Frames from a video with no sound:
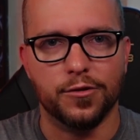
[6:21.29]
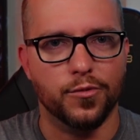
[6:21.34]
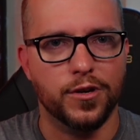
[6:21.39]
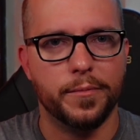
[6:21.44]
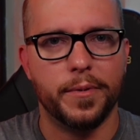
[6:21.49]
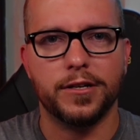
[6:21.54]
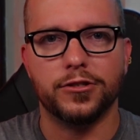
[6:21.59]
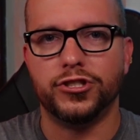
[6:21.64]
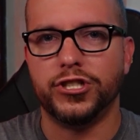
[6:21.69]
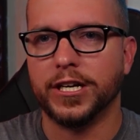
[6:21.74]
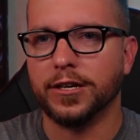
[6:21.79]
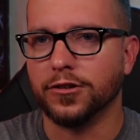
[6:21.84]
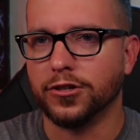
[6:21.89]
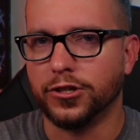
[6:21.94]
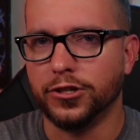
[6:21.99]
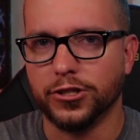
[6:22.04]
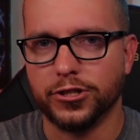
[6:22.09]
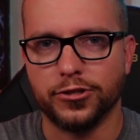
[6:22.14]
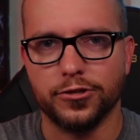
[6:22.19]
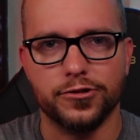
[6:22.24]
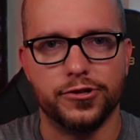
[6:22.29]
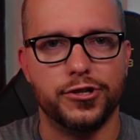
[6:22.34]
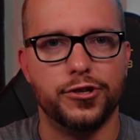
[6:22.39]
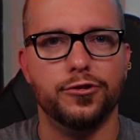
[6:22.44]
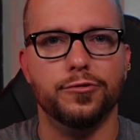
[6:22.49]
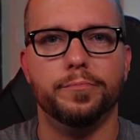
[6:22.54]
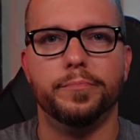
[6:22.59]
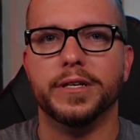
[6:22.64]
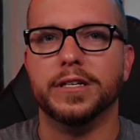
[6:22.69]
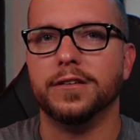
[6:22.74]
What about Jared Kushner's
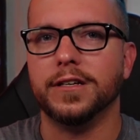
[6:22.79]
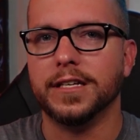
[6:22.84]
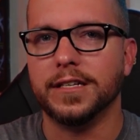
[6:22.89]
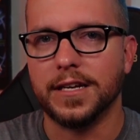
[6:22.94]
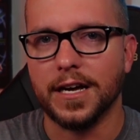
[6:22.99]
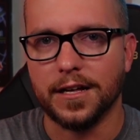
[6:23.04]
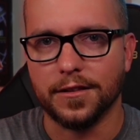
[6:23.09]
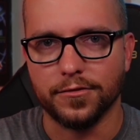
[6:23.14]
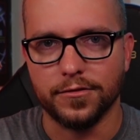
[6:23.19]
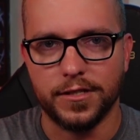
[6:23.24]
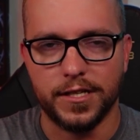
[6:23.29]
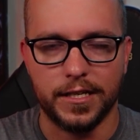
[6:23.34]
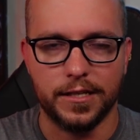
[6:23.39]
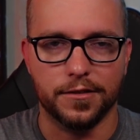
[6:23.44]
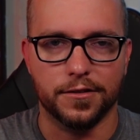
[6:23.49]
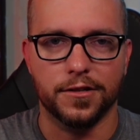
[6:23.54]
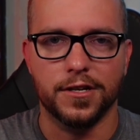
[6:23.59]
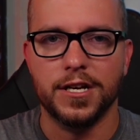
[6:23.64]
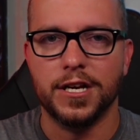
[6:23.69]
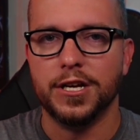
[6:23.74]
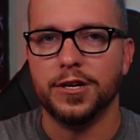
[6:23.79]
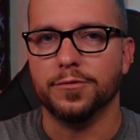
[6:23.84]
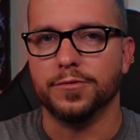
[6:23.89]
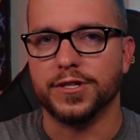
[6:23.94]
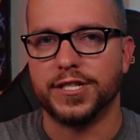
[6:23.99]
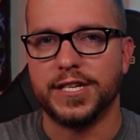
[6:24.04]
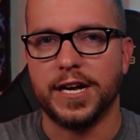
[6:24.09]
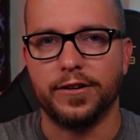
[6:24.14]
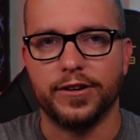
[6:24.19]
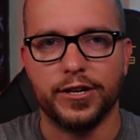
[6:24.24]
$2 billion deal with
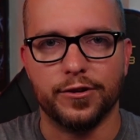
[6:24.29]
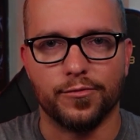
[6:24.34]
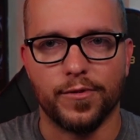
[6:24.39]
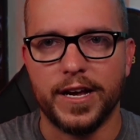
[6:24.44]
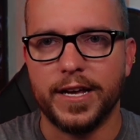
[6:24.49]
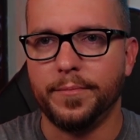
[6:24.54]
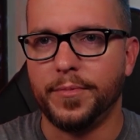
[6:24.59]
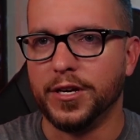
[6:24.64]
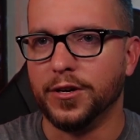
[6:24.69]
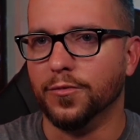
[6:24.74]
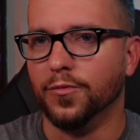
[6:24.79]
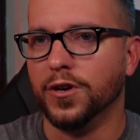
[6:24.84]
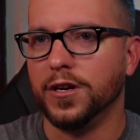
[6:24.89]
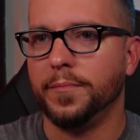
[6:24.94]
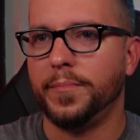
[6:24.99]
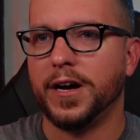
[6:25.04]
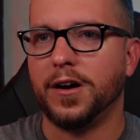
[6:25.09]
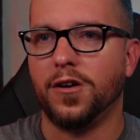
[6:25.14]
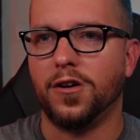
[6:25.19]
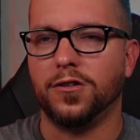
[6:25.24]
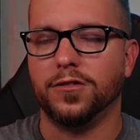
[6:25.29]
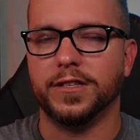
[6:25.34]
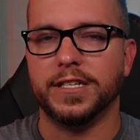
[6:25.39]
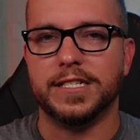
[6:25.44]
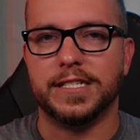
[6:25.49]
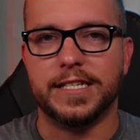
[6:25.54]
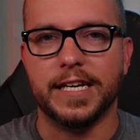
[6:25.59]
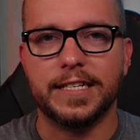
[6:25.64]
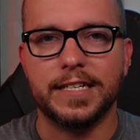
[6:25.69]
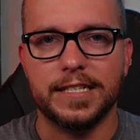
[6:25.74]
Saudi Arabia? What about all
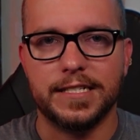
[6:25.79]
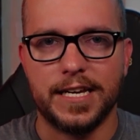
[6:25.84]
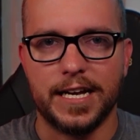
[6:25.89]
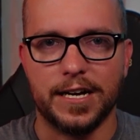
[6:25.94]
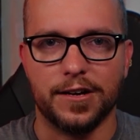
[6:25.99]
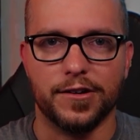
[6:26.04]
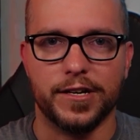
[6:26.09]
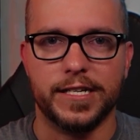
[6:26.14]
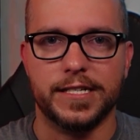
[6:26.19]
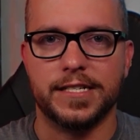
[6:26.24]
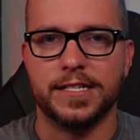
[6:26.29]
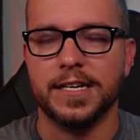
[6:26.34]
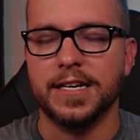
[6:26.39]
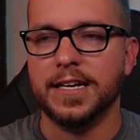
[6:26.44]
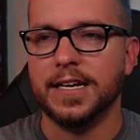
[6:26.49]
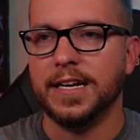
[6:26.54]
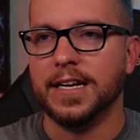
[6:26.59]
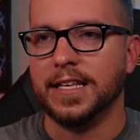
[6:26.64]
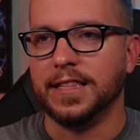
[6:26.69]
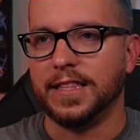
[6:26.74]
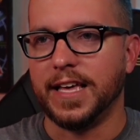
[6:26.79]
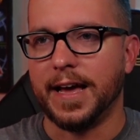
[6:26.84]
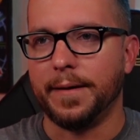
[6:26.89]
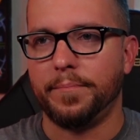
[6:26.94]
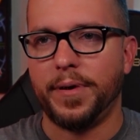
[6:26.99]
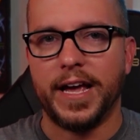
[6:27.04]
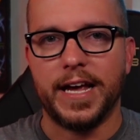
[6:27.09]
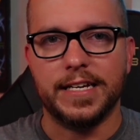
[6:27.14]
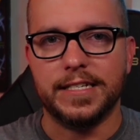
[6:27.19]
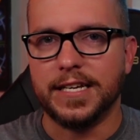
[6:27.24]
these dignitaries that
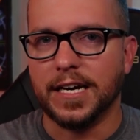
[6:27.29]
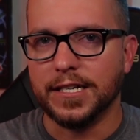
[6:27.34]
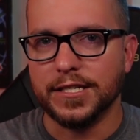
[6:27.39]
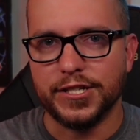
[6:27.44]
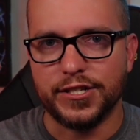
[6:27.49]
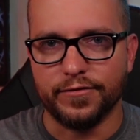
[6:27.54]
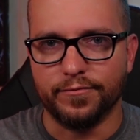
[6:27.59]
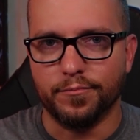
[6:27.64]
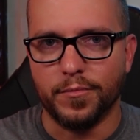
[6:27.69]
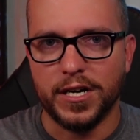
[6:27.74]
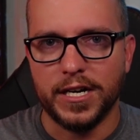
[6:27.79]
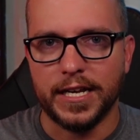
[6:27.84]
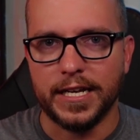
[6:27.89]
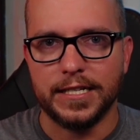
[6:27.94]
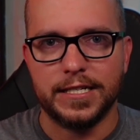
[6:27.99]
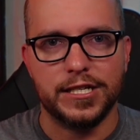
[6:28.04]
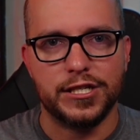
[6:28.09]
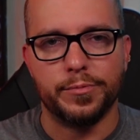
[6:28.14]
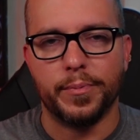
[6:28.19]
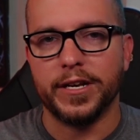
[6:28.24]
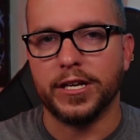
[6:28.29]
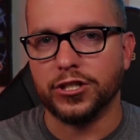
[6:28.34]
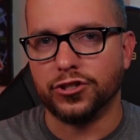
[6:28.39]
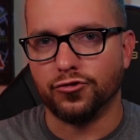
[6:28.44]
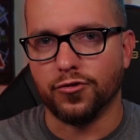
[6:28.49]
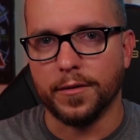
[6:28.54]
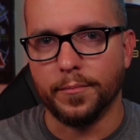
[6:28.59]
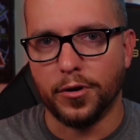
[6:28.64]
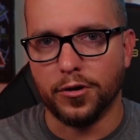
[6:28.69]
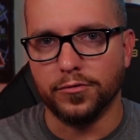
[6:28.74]
paid tons of money to spend at
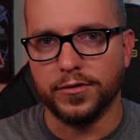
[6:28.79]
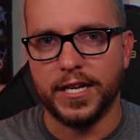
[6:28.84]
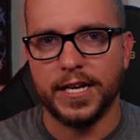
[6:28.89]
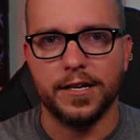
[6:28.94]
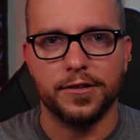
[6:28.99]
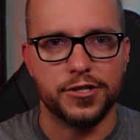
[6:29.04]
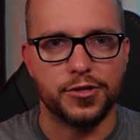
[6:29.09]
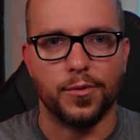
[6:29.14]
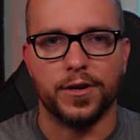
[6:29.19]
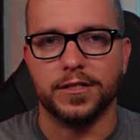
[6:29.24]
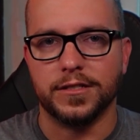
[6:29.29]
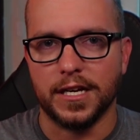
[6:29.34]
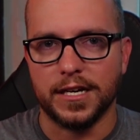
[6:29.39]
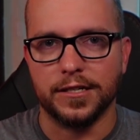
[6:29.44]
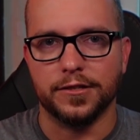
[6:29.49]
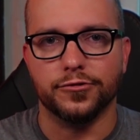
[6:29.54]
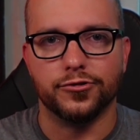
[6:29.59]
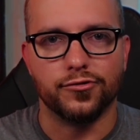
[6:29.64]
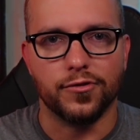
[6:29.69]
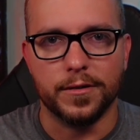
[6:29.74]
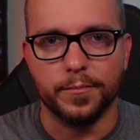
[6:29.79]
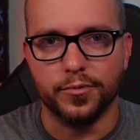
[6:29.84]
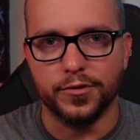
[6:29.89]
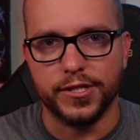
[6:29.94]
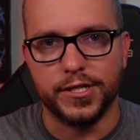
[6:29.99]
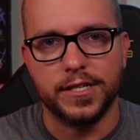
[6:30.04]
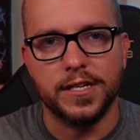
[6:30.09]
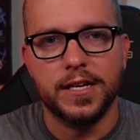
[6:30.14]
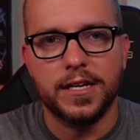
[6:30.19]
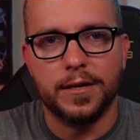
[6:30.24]
Trump hotels while Donald Trump
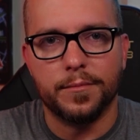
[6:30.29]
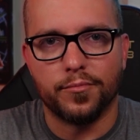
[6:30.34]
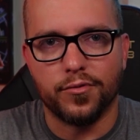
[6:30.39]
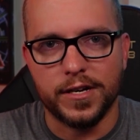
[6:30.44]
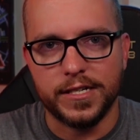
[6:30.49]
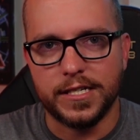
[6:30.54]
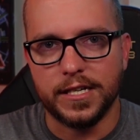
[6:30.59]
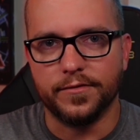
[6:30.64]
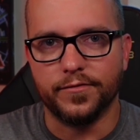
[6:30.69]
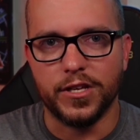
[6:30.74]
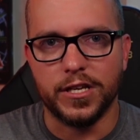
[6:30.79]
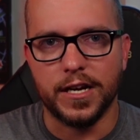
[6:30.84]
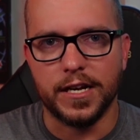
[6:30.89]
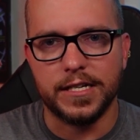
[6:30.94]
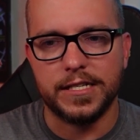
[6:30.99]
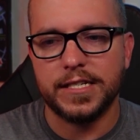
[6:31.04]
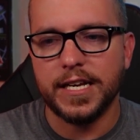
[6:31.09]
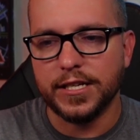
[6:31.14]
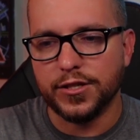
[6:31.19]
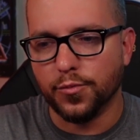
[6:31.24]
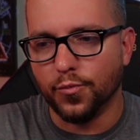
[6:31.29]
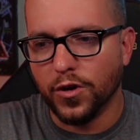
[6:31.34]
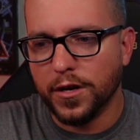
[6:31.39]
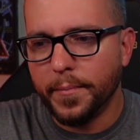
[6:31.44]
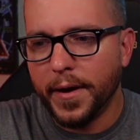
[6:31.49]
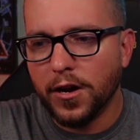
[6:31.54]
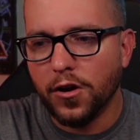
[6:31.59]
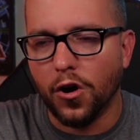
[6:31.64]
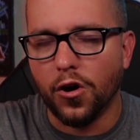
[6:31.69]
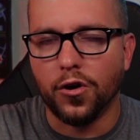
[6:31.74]
was president of the United States? What
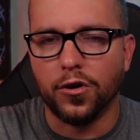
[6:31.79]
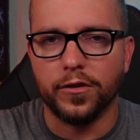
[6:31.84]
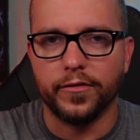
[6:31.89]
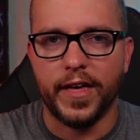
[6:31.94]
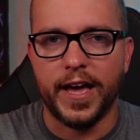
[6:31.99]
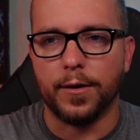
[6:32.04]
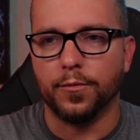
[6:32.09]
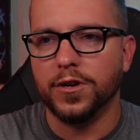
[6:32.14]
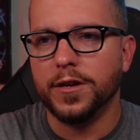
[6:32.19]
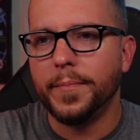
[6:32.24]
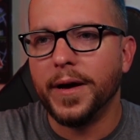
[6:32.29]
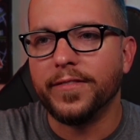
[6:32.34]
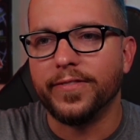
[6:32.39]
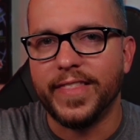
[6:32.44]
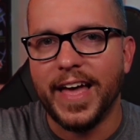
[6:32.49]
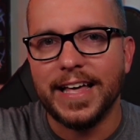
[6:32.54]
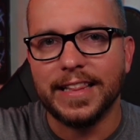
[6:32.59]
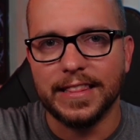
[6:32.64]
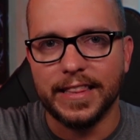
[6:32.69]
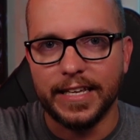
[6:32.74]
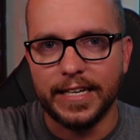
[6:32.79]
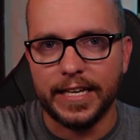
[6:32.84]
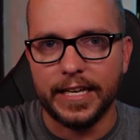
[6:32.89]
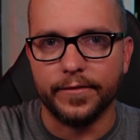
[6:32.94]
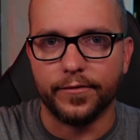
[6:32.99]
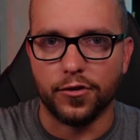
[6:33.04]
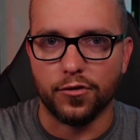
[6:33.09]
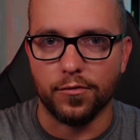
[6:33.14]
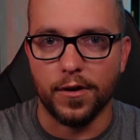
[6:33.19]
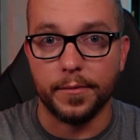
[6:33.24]
about all that? What about that litany
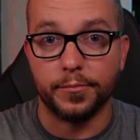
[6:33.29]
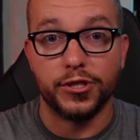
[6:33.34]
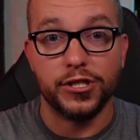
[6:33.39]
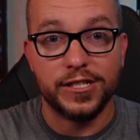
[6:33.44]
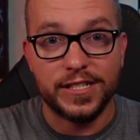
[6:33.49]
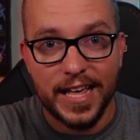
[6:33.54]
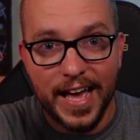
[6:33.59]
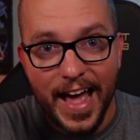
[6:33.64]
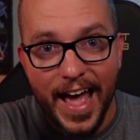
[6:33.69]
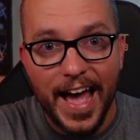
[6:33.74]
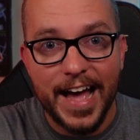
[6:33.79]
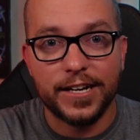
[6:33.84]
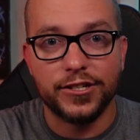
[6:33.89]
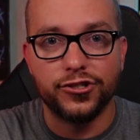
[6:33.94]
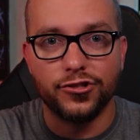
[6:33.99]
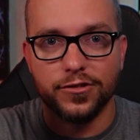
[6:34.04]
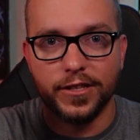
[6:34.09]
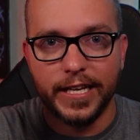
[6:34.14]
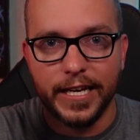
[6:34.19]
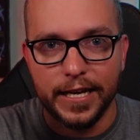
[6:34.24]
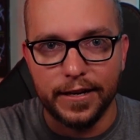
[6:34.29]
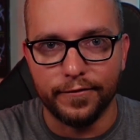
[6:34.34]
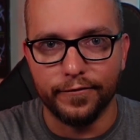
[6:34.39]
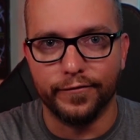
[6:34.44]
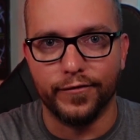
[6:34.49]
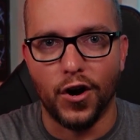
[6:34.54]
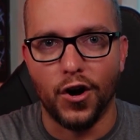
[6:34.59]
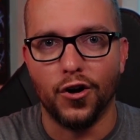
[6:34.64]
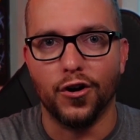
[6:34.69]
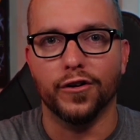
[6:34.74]
of corruptions that actually
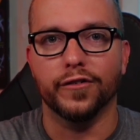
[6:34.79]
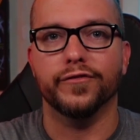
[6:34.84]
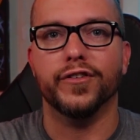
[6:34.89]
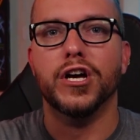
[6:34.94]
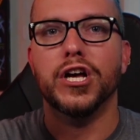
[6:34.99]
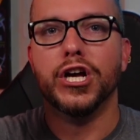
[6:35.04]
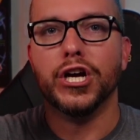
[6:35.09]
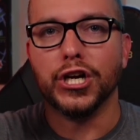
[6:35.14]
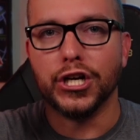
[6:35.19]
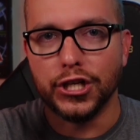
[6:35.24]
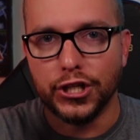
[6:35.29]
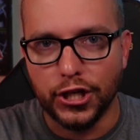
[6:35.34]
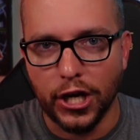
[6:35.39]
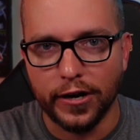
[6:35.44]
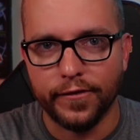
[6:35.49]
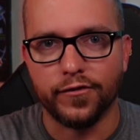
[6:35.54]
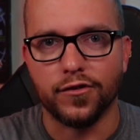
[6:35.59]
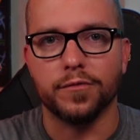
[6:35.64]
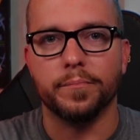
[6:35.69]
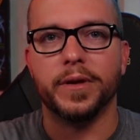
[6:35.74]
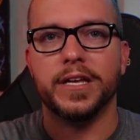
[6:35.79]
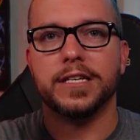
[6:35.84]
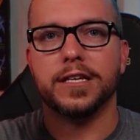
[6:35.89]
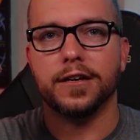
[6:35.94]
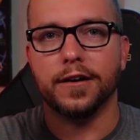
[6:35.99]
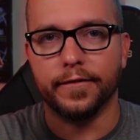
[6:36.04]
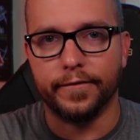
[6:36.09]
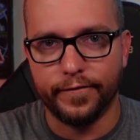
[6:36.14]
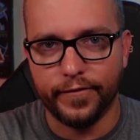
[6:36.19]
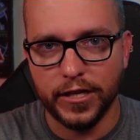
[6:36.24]
involve government
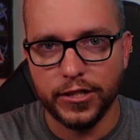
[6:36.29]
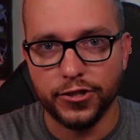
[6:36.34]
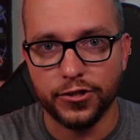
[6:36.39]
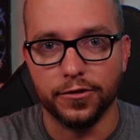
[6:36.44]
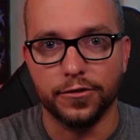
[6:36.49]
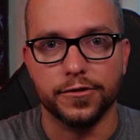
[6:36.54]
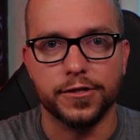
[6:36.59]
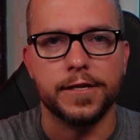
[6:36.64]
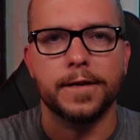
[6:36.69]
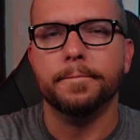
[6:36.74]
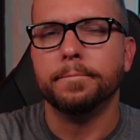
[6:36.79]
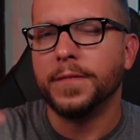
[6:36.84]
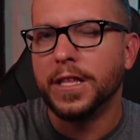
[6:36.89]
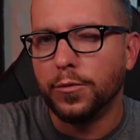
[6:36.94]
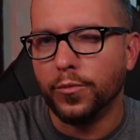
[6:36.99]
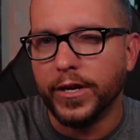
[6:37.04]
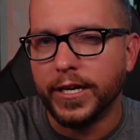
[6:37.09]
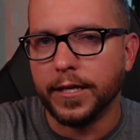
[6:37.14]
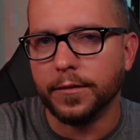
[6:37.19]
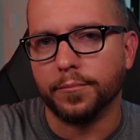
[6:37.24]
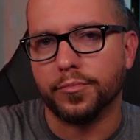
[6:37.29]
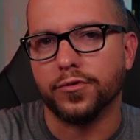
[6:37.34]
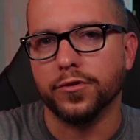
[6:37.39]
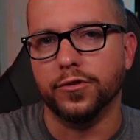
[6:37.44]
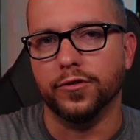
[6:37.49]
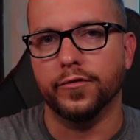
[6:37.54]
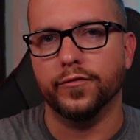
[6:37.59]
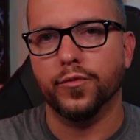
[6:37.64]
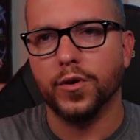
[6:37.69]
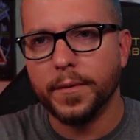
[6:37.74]
officials that we can
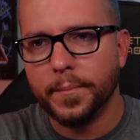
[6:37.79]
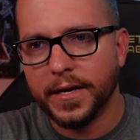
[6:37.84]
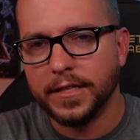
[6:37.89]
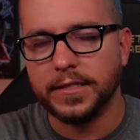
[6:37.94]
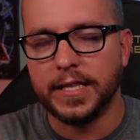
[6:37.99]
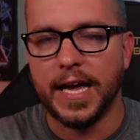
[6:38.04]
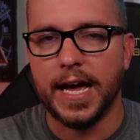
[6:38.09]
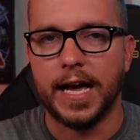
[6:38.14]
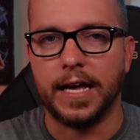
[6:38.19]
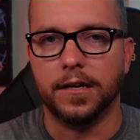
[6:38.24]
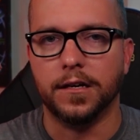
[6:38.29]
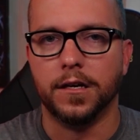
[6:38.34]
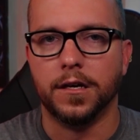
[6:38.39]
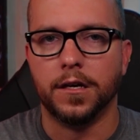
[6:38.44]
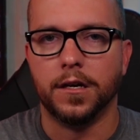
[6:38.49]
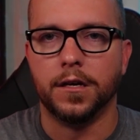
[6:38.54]
prove? What about that?